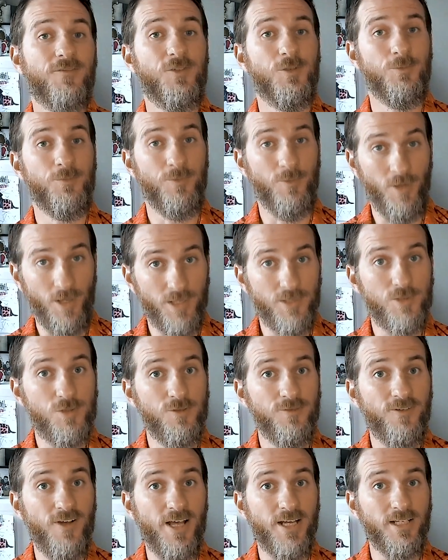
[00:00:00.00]
you want
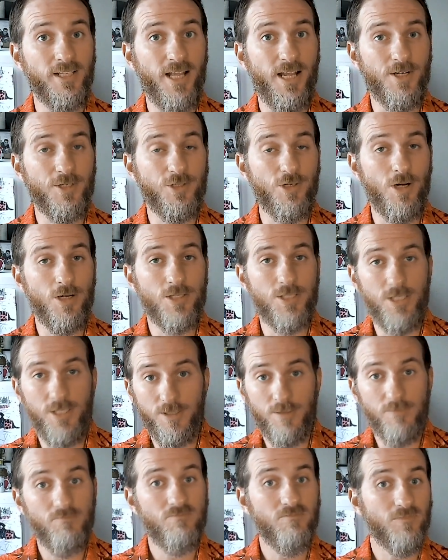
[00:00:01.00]
to find a lot of shark's
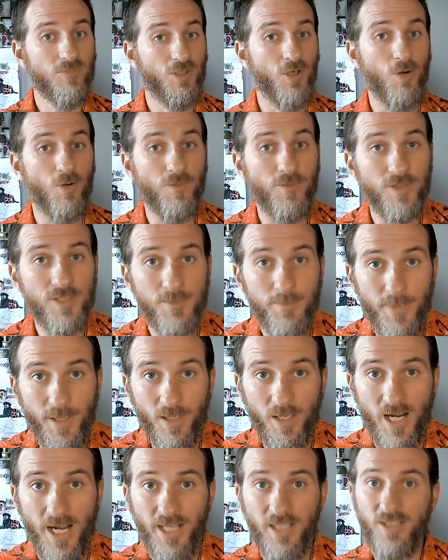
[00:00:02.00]
teeth, go over to
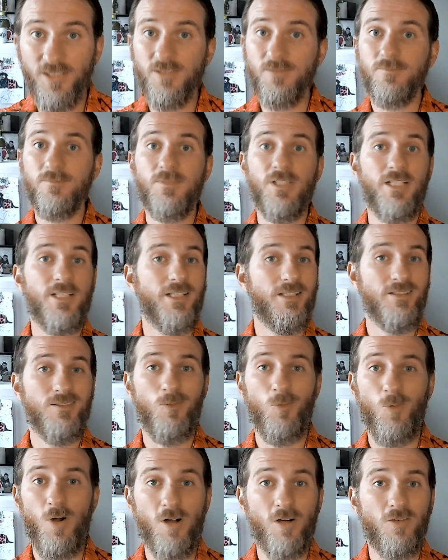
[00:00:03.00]
Bear Island,
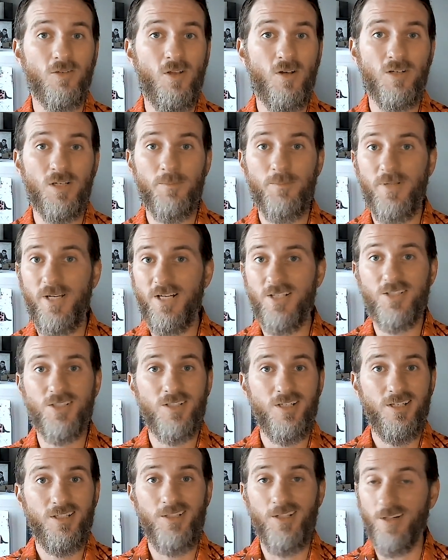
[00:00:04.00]
walk along the beach,
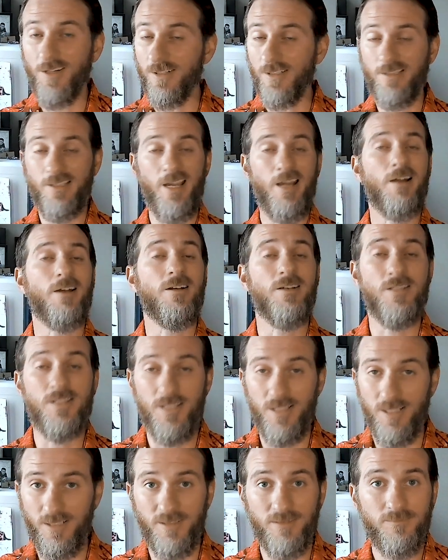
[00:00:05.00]
you're
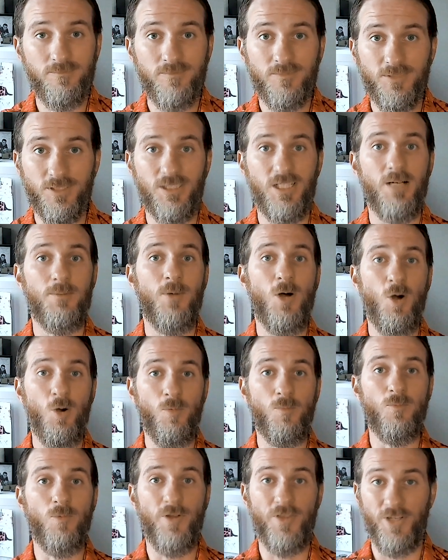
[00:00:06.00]
guaranteed to come
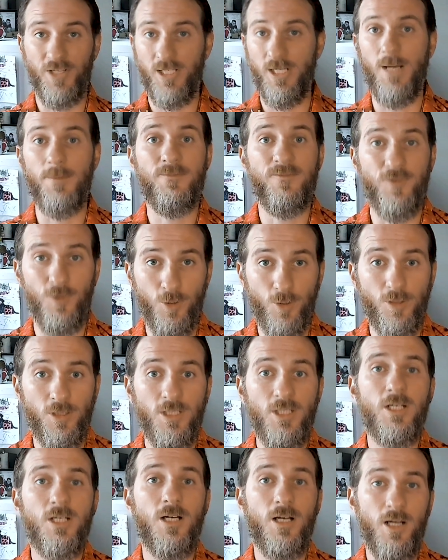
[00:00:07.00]
home with a cup
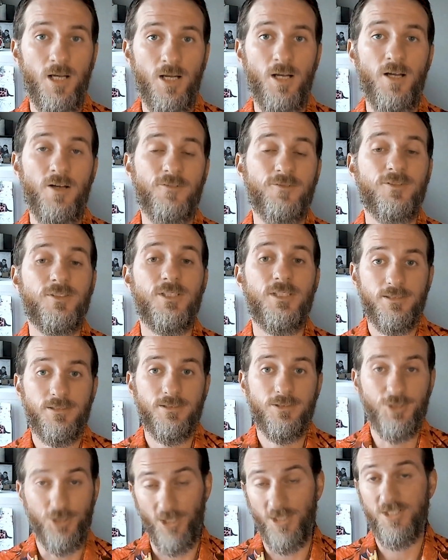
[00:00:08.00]
full of
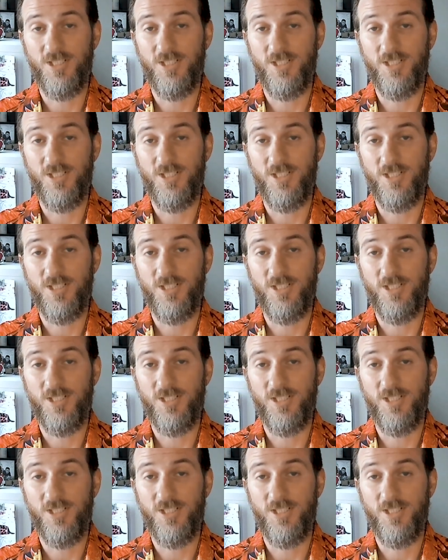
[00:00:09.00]
shark's